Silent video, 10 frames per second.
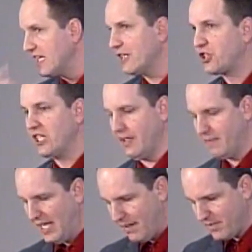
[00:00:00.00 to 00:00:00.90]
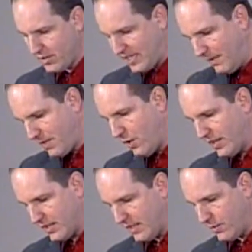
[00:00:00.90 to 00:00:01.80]
leadership. look, keep
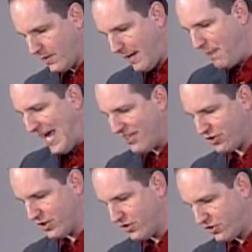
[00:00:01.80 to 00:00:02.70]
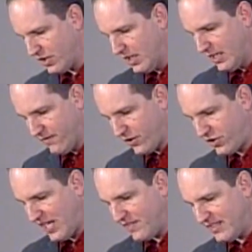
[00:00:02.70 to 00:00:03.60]
going. What about pastors?
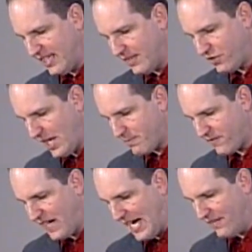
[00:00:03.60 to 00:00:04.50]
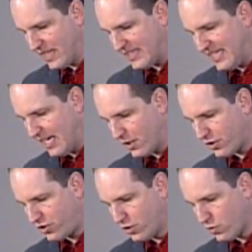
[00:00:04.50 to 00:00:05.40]
Verse 17 of chapter 5. Let the
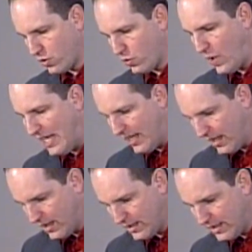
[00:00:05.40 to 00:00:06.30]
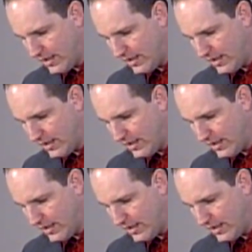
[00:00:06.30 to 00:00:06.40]
elders who rule well